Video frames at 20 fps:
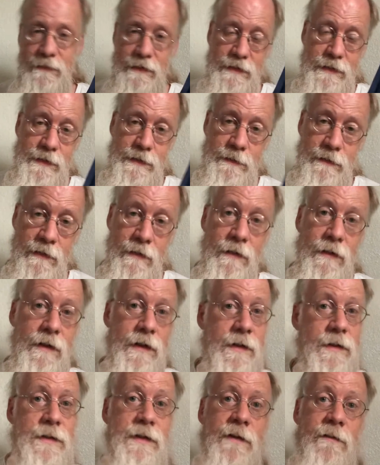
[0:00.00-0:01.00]
is,
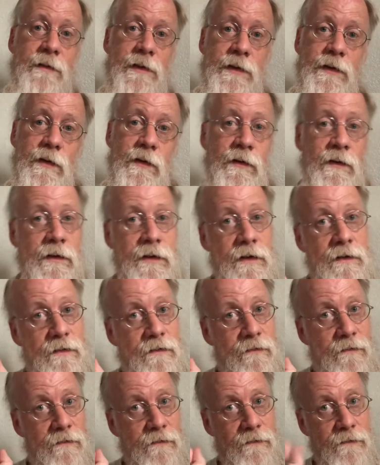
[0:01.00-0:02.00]
is numbered to only
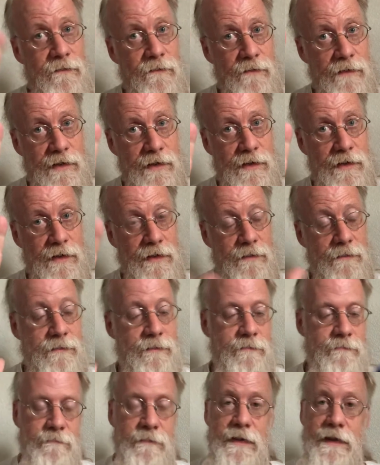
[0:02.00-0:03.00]

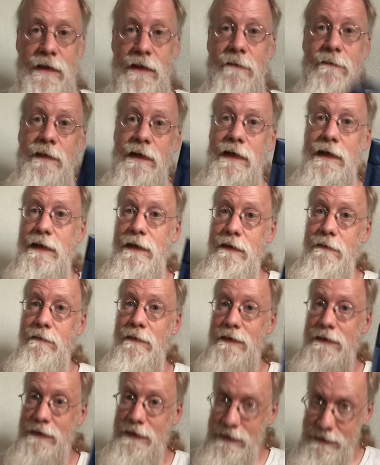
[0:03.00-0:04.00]
five. I paid even
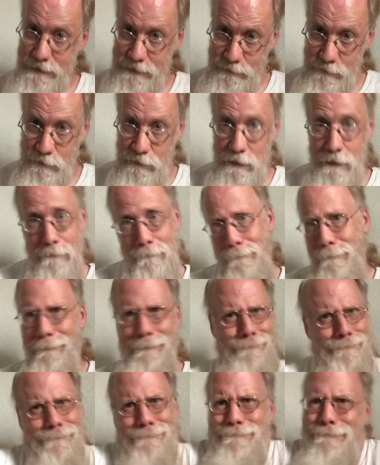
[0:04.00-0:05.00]
less
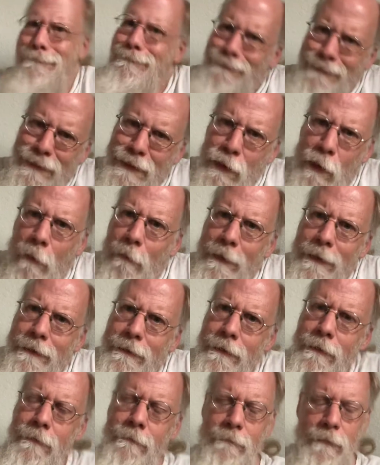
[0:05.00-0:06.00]
for Go oh, there.